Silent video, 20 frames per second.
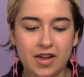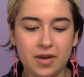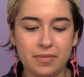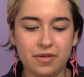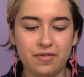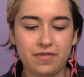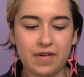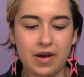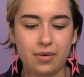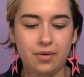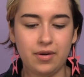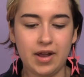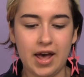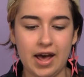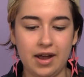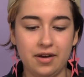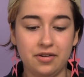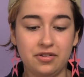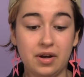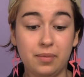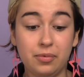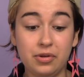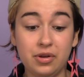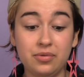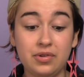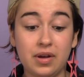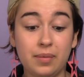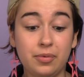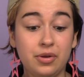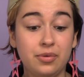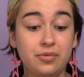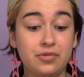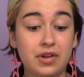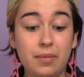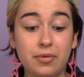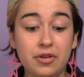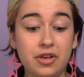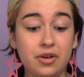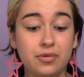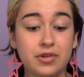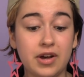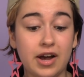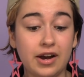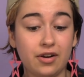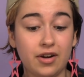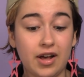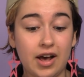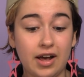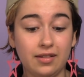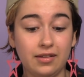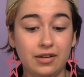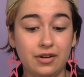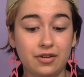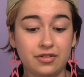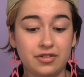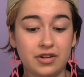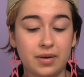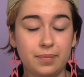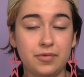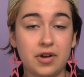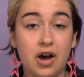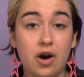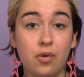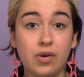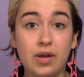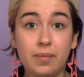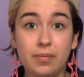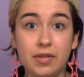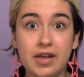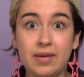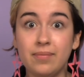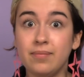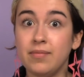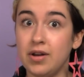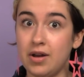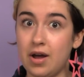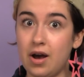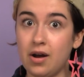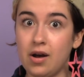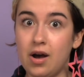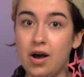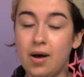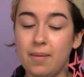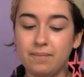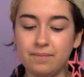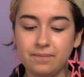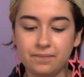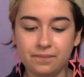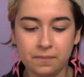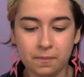can be found at w w w dot tigard high leadership dot weebly dot com.